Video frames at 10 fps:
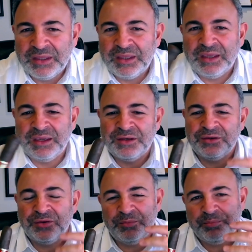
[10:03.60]

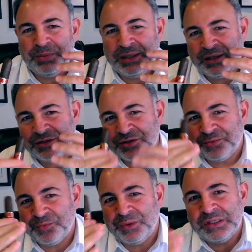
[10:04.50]
and begin to
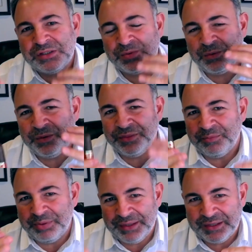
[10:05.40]
retool the
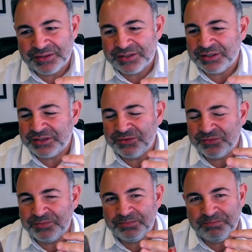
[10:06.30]
blend to
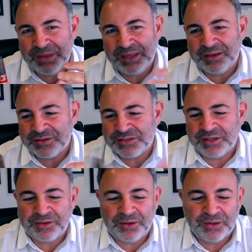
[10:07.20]
make a
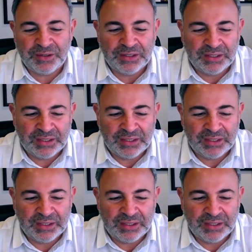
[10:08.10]
cigar